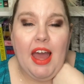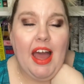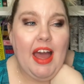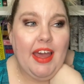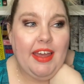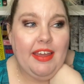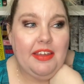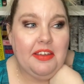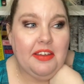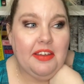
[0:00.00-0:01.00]

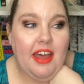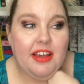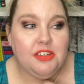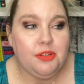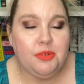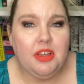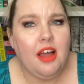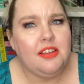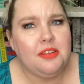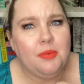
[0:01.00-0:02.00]
I actually
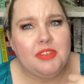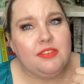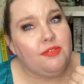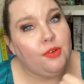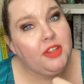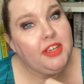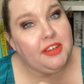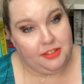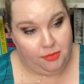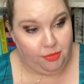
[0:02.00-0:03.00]
realized it wasn't fully
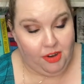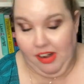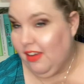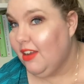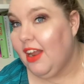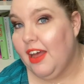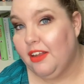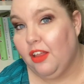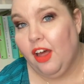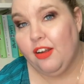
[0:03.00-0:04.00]
contemporary. It had
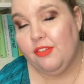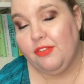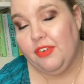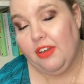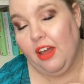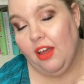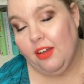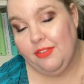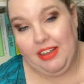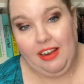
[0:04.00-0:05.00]
a lot of
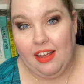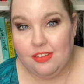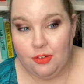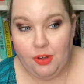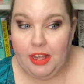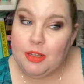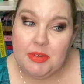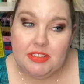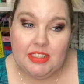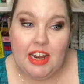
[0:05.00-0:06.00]
uh, fantastical
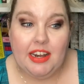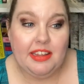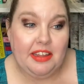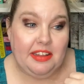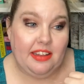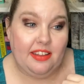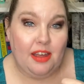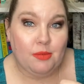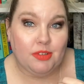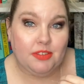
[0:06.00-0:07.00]
elements and I didn't think that
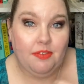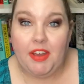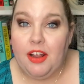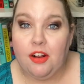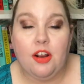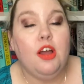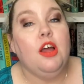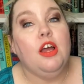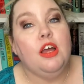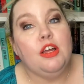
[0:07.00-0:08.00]
that was fair.
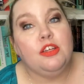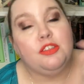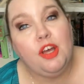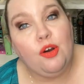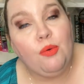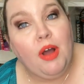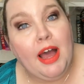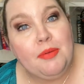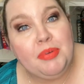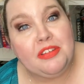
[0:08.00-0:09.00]
So
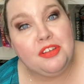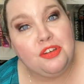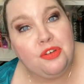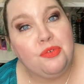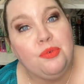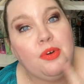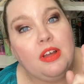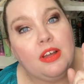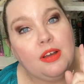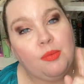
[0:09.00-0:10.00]
I picked a new
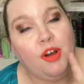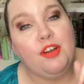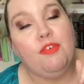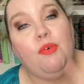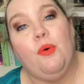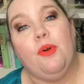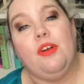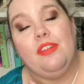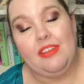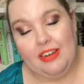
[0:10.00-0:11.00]
one
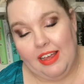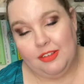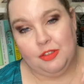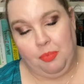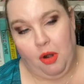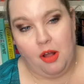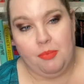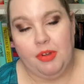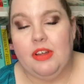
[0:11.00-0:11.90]
for the next prompt.